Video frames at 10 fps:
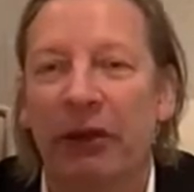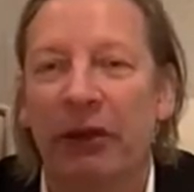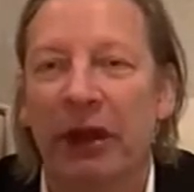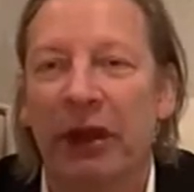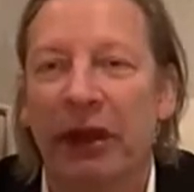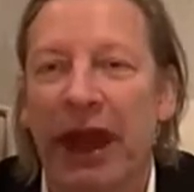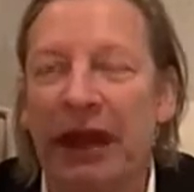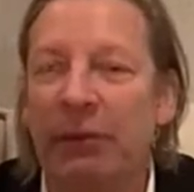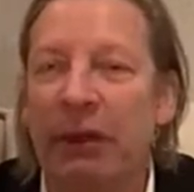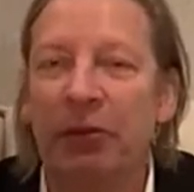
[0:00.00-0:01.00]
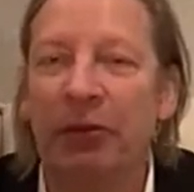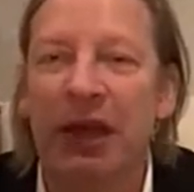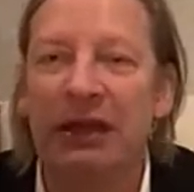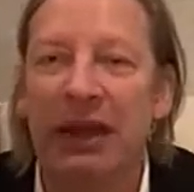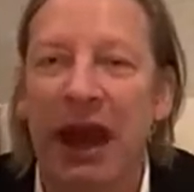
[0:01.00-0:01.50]
the 8 people
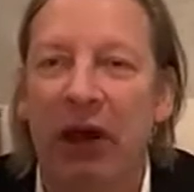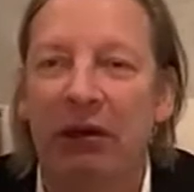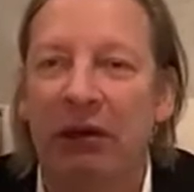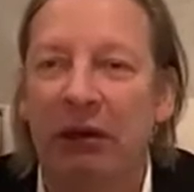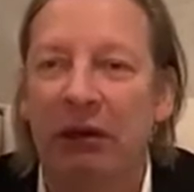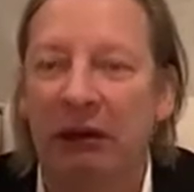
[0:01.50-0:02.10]
get down